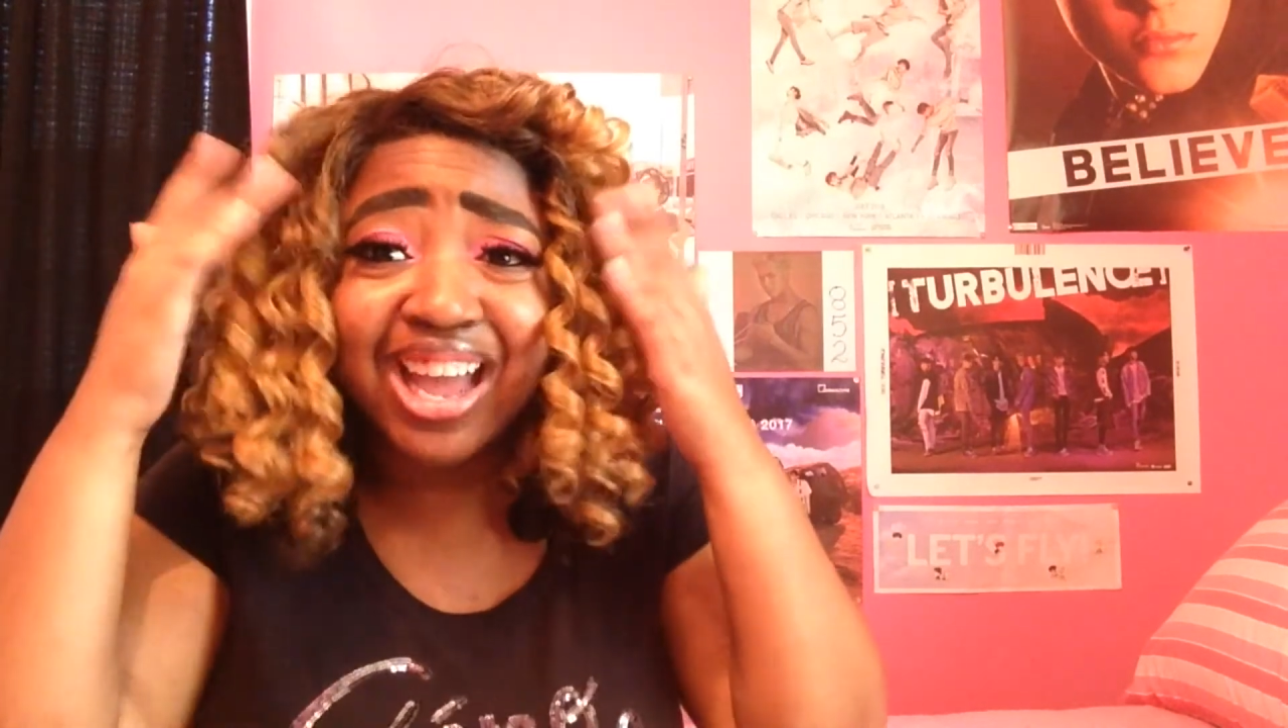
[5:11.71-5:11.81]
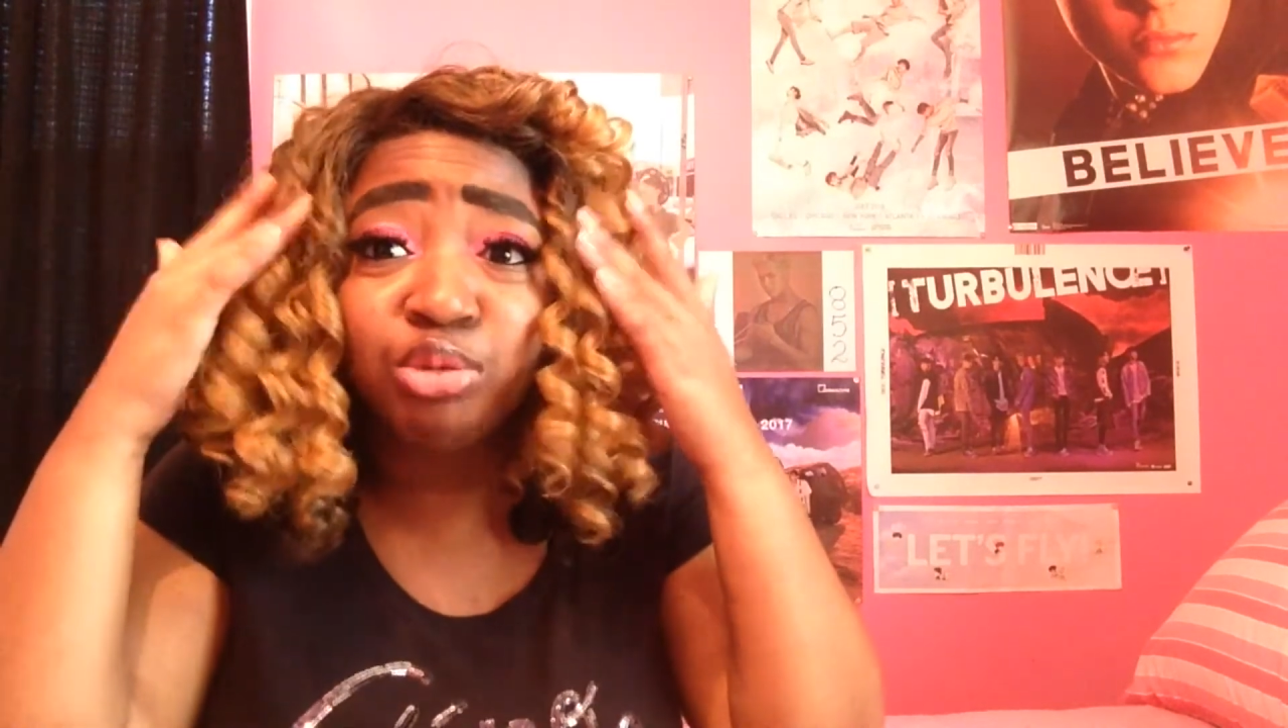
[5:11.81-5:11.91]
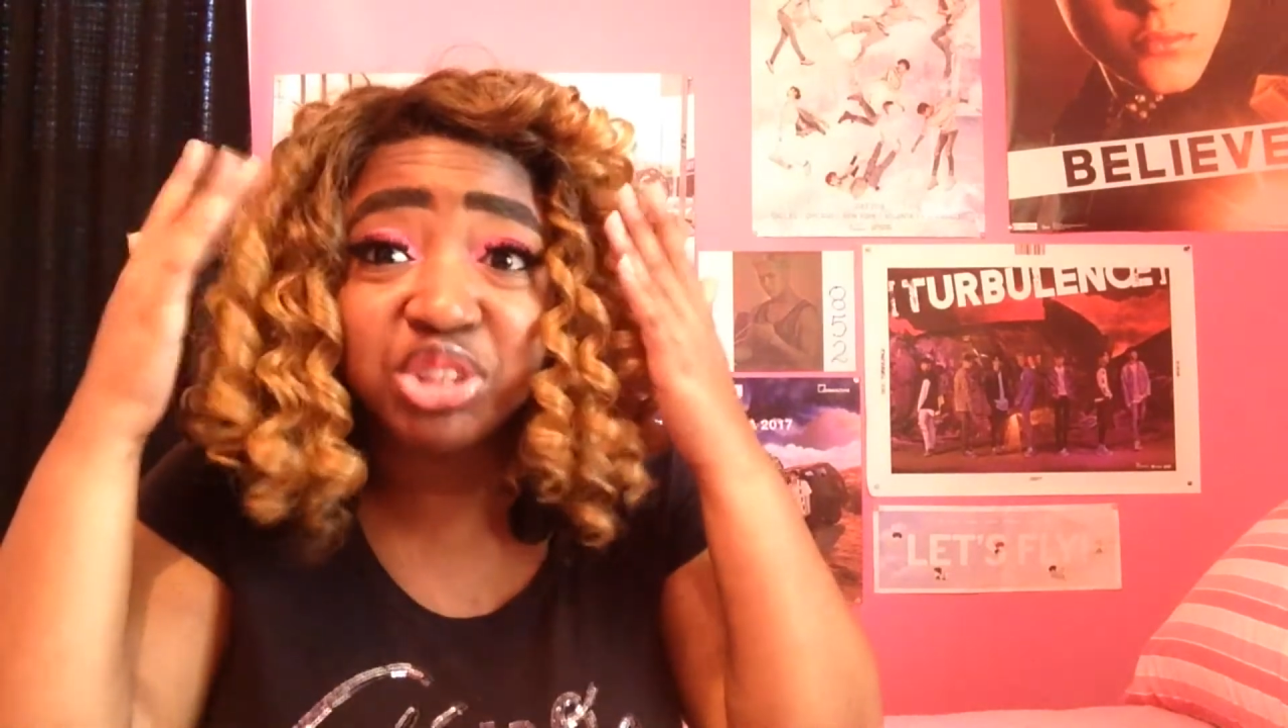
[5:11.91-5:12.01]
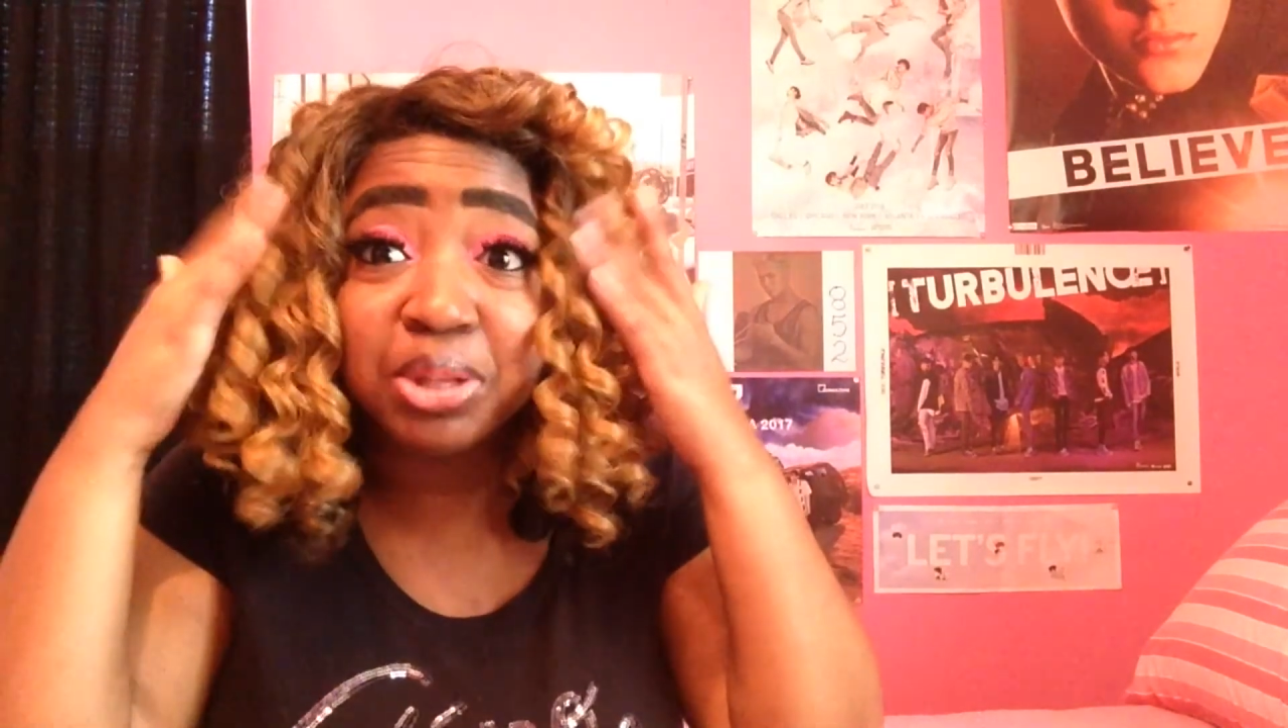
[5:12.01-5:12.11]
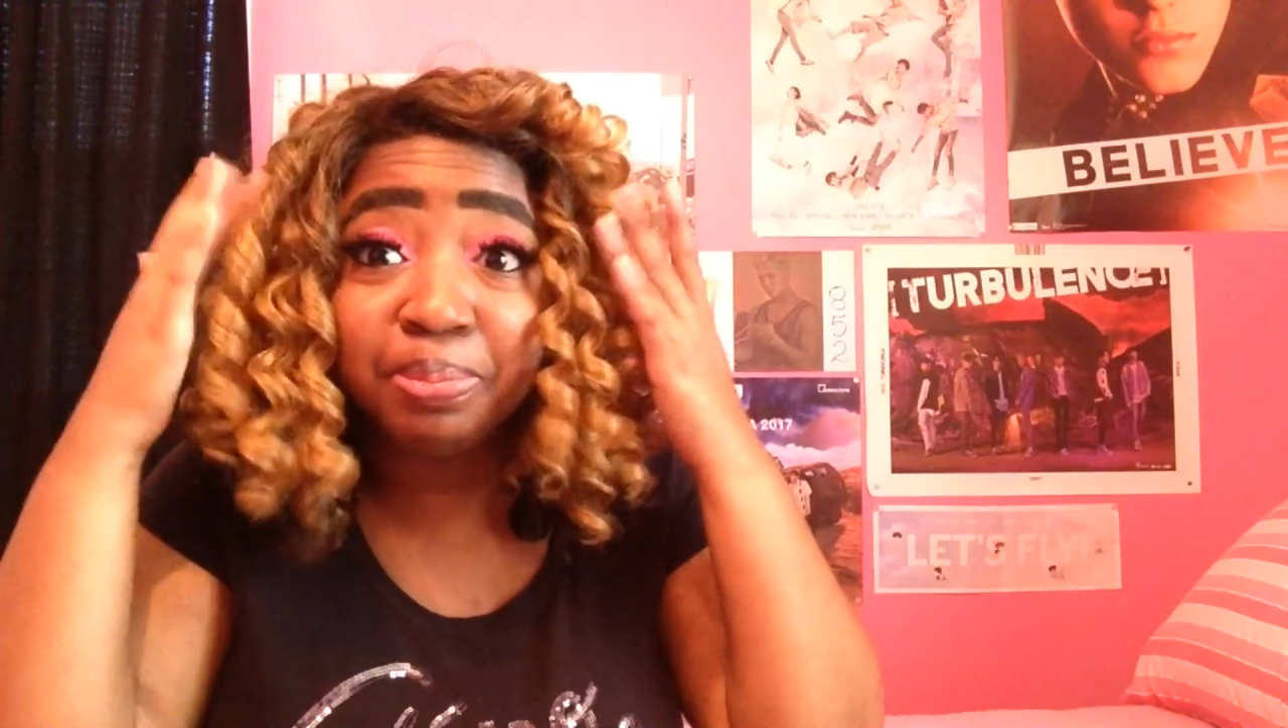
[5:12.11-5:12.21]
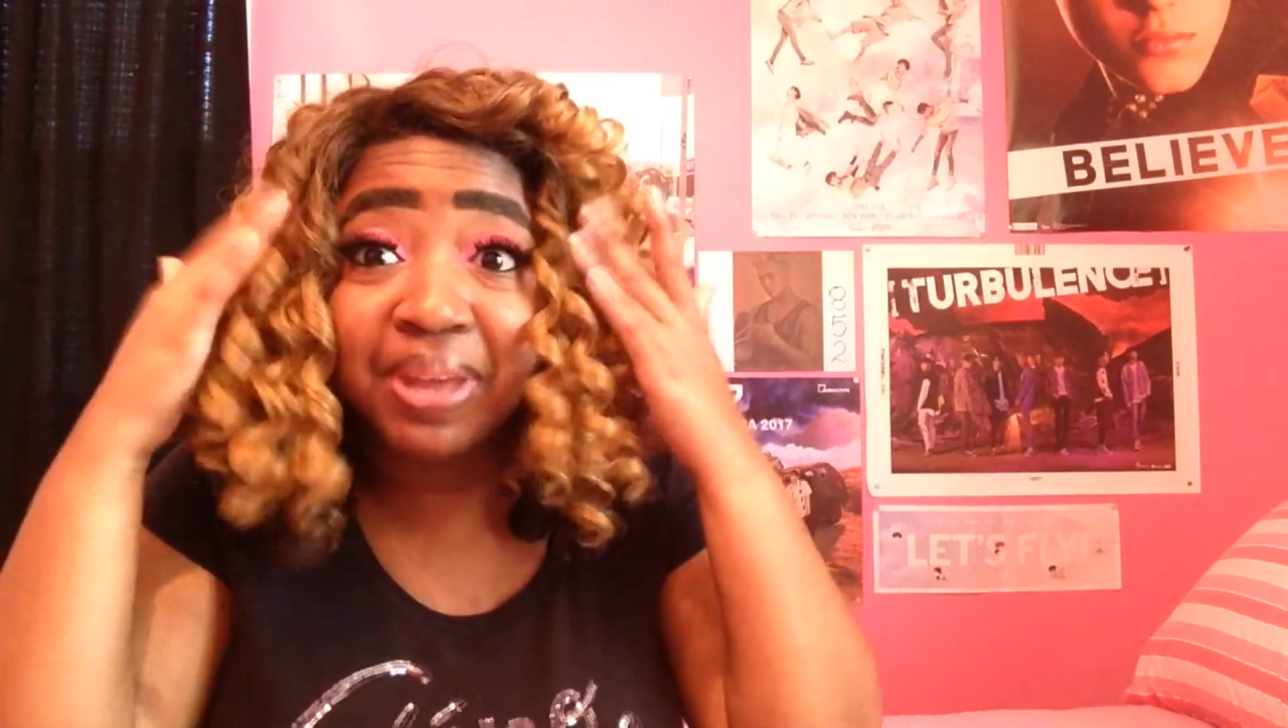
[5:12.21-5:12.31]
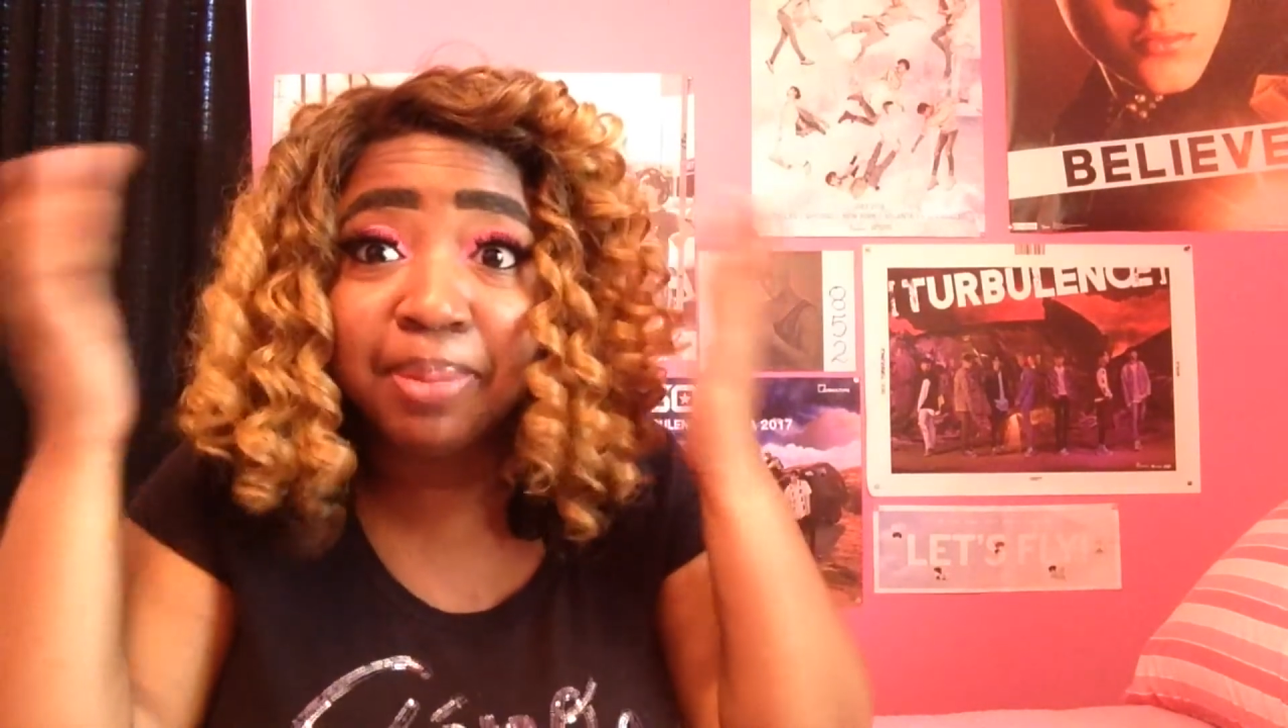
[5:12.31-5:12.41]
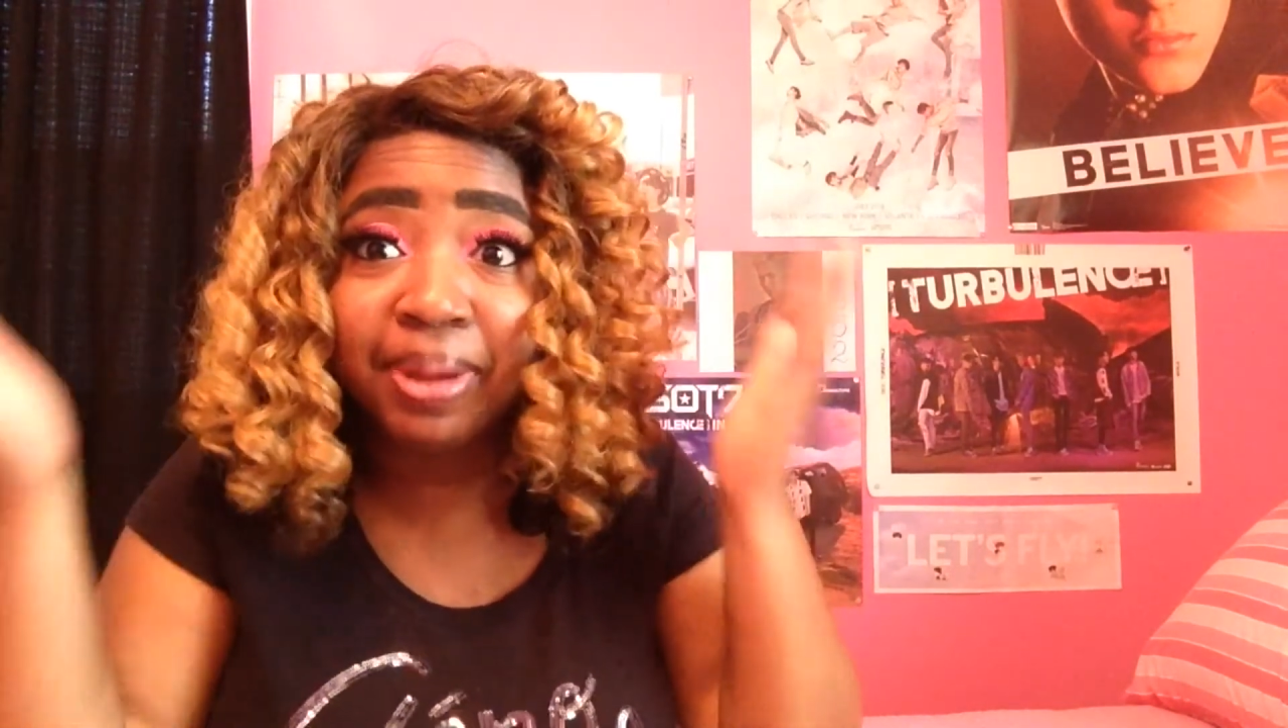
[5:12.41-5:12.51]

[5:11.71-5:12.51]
i was the pink